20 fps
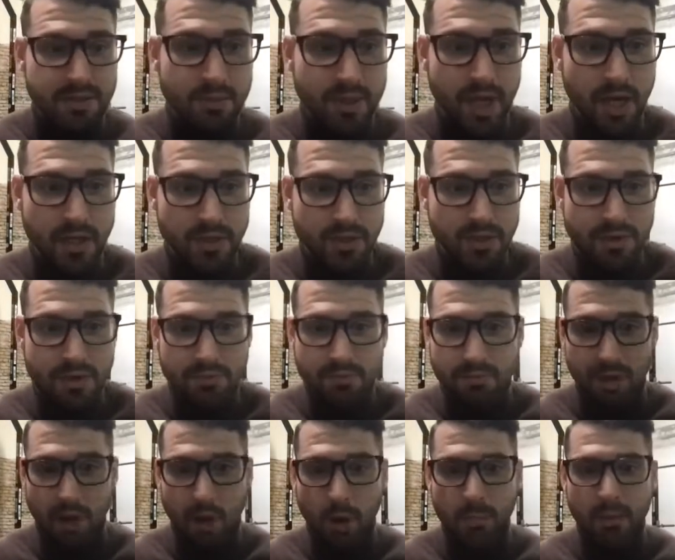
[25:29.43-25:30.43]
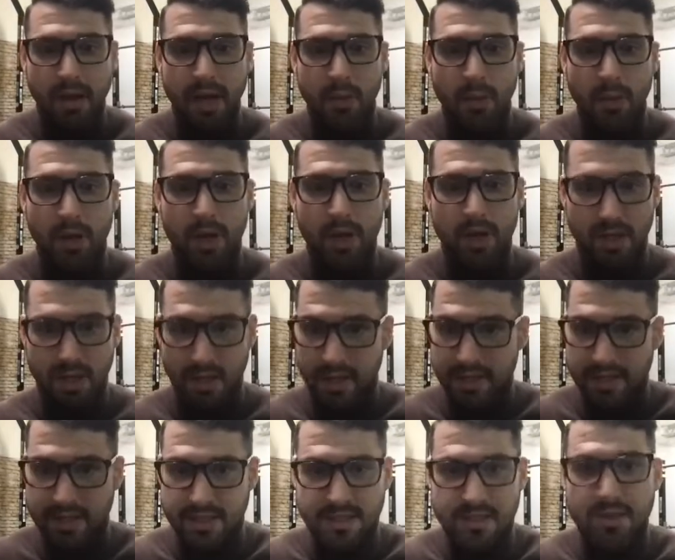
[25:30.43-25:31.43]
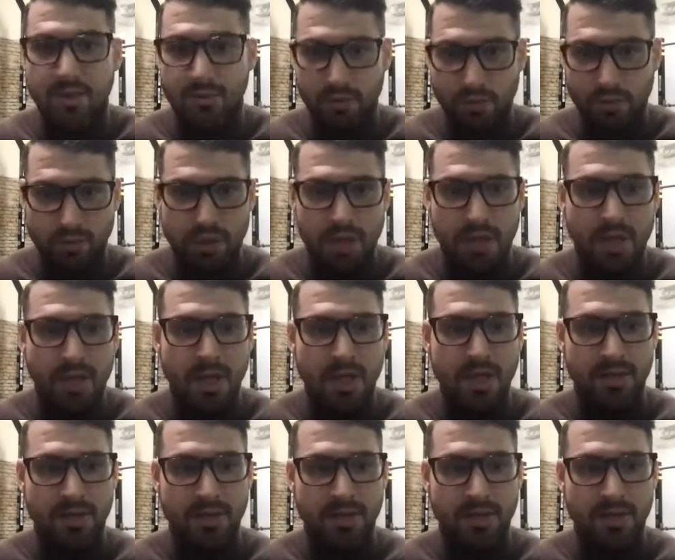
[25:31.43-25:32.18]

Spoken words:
We got to do some lower back work. And this is crucial